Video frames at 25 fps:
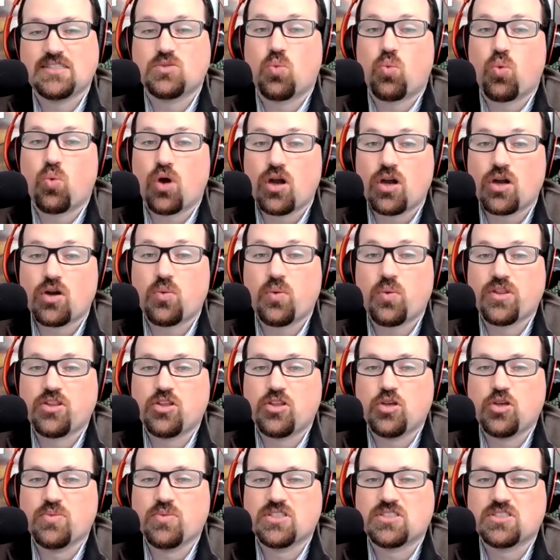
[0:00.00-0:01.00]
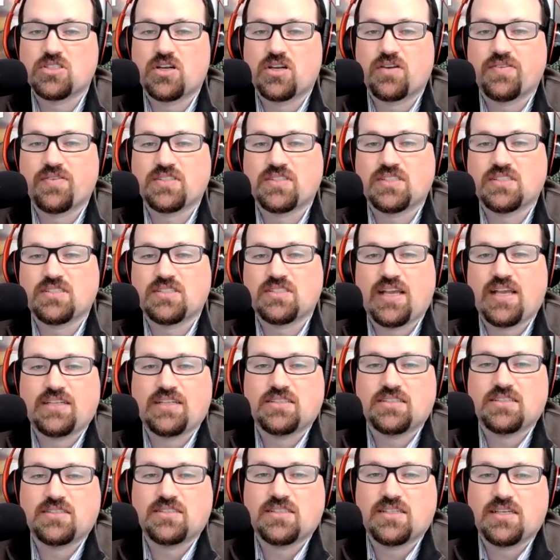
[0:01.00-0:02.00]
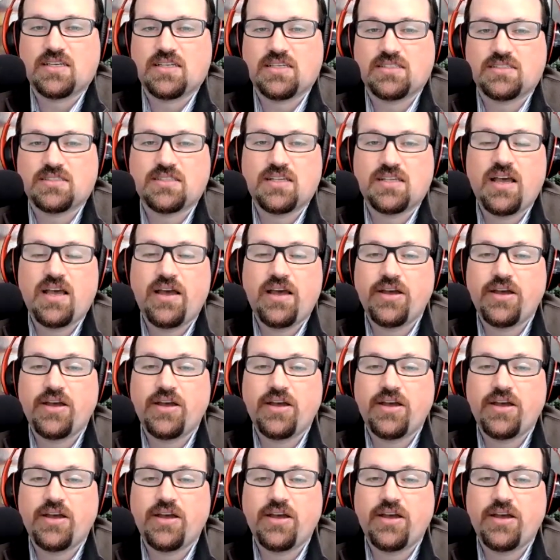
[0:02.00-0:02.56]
work with human services agencies